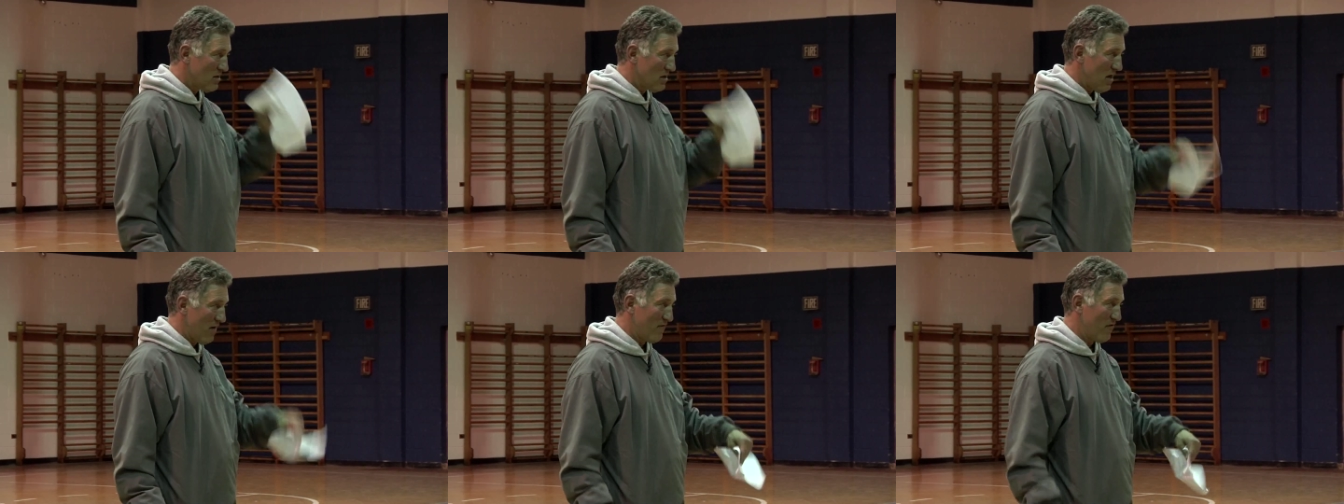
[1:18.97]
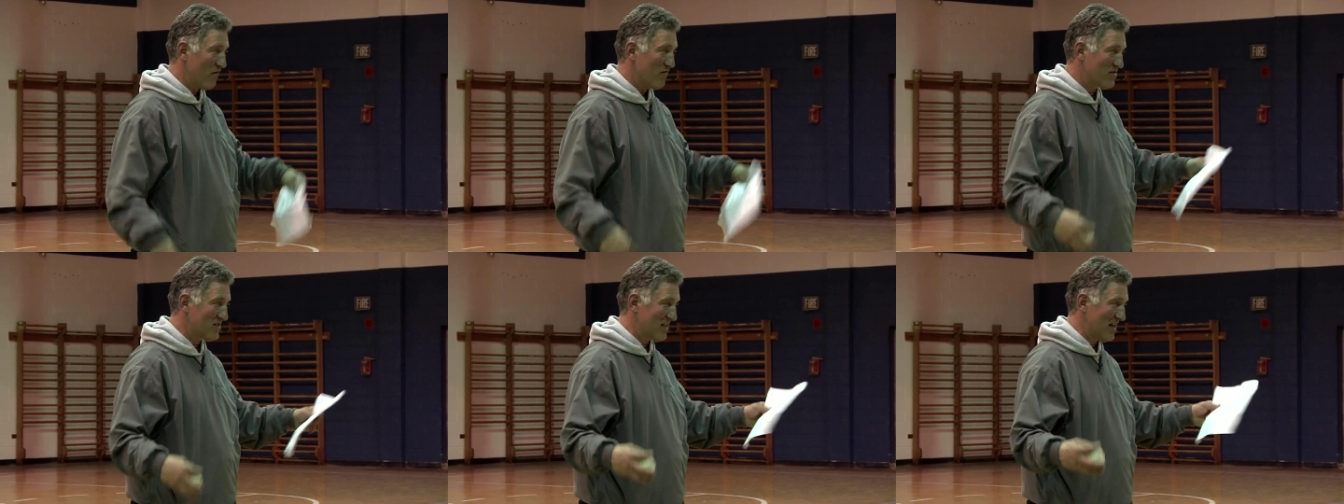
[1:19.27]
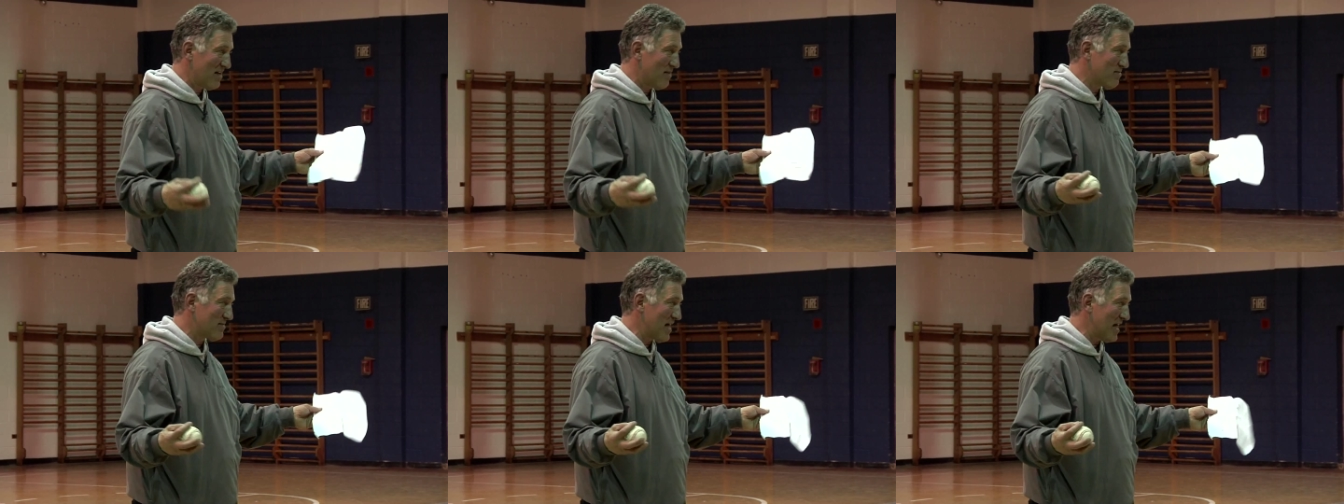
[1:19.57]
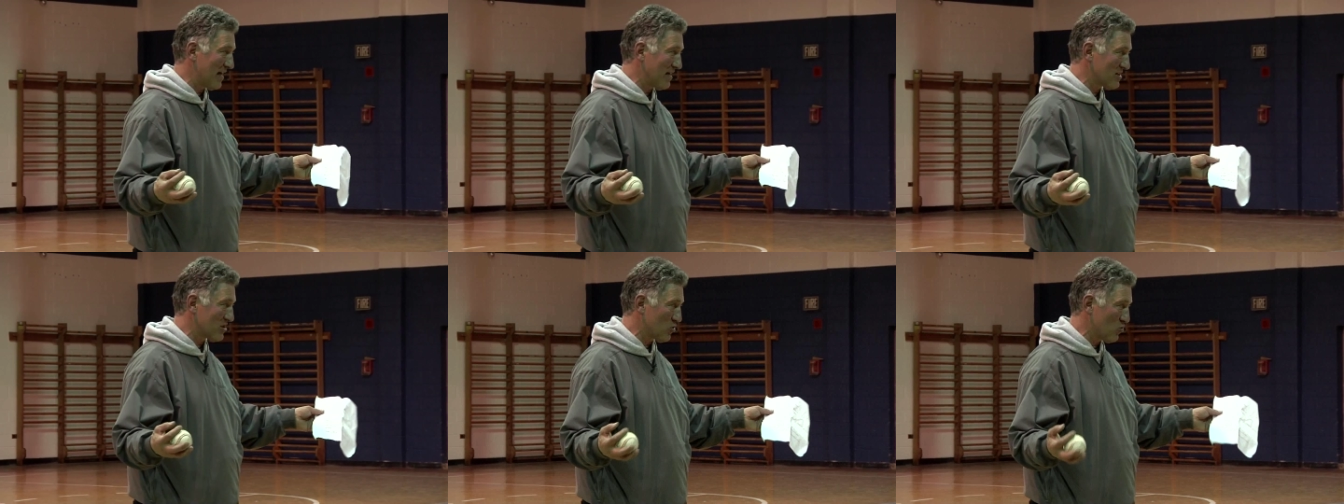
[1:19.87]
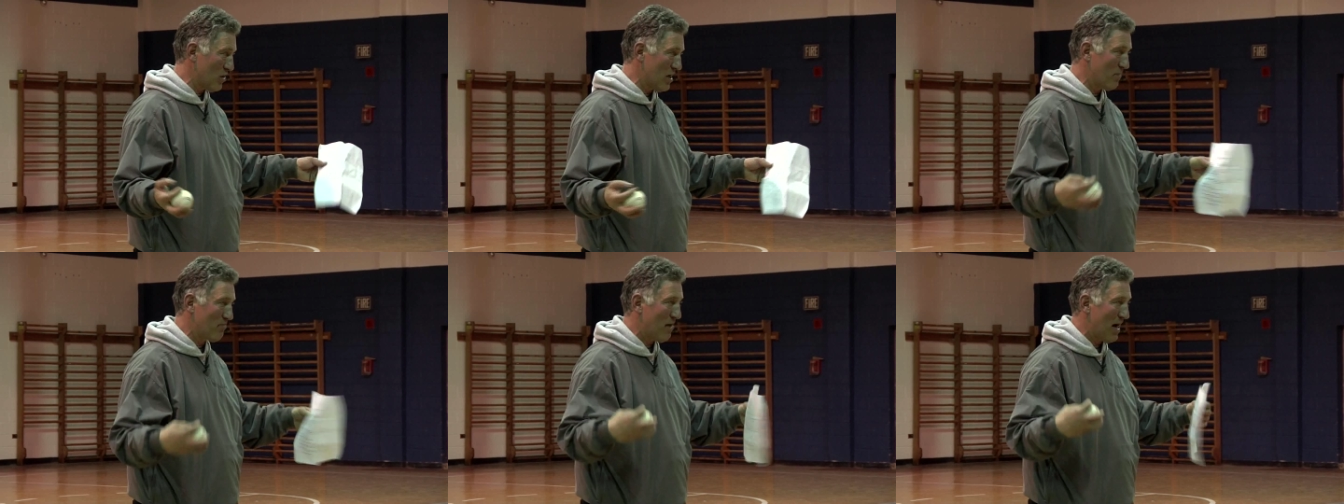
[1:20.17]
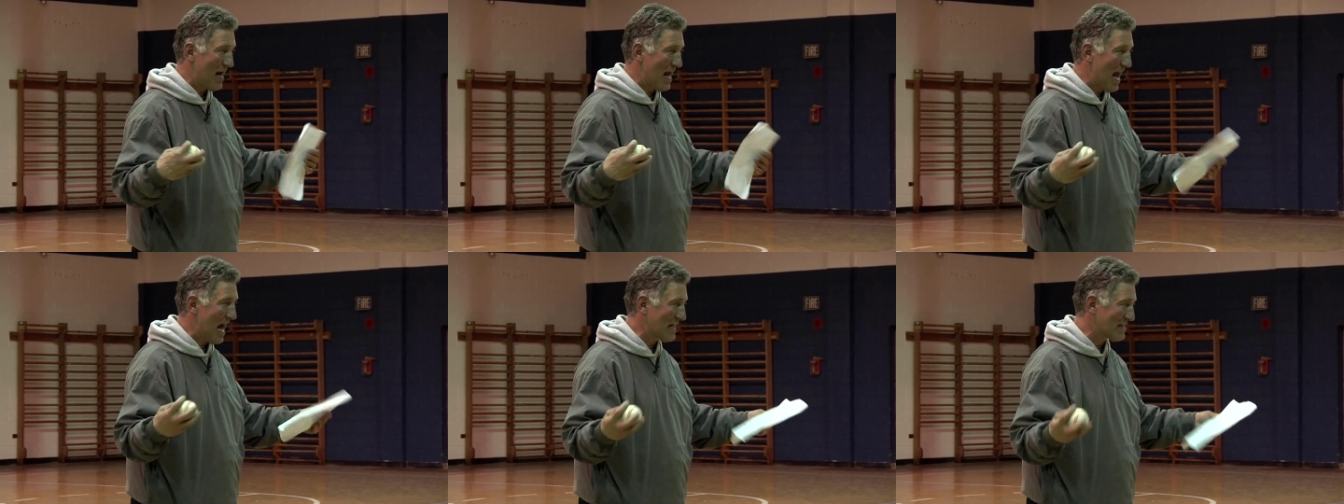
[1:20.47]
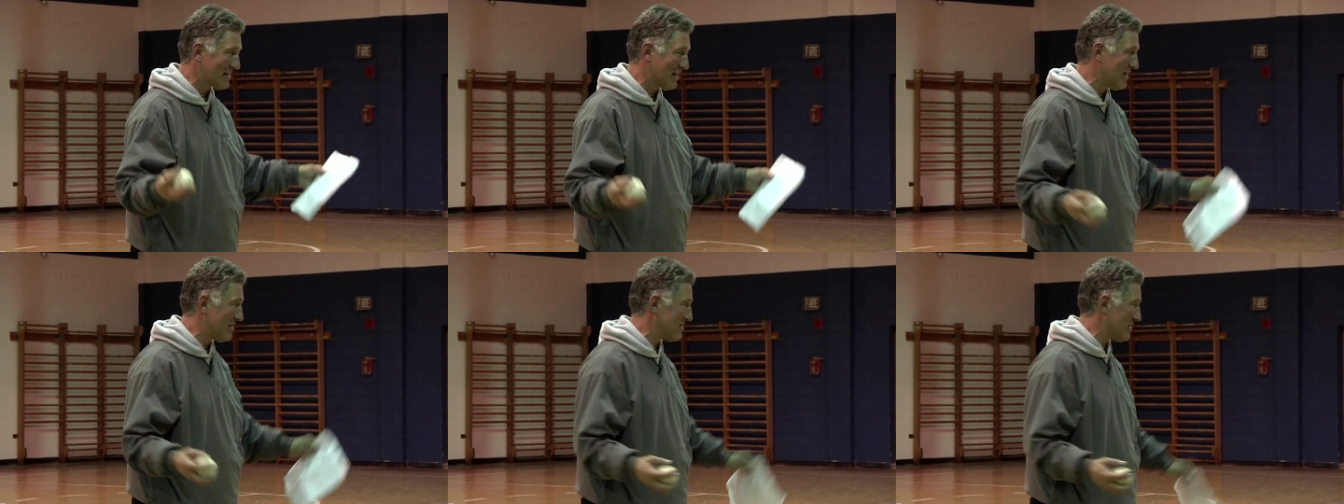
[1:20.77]
if you've seen him take a swing by
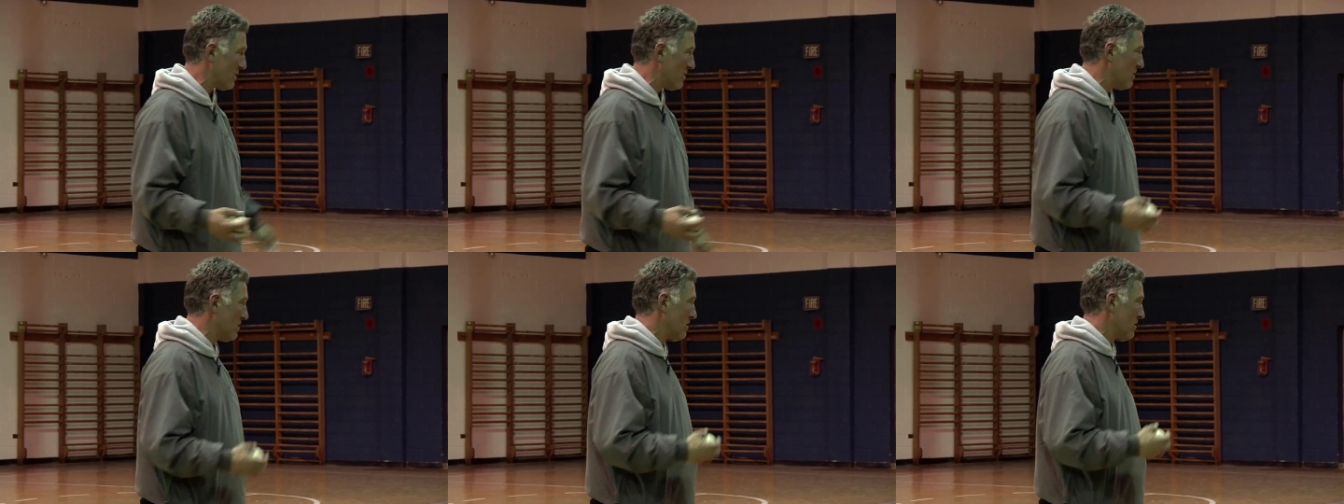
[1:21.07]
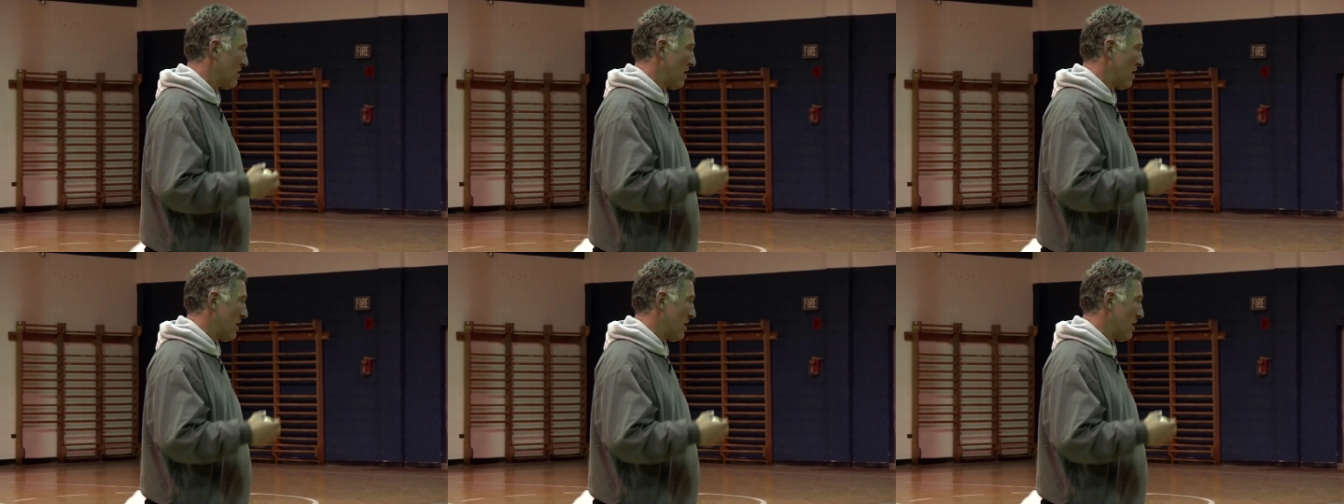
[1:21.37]
accident, he said,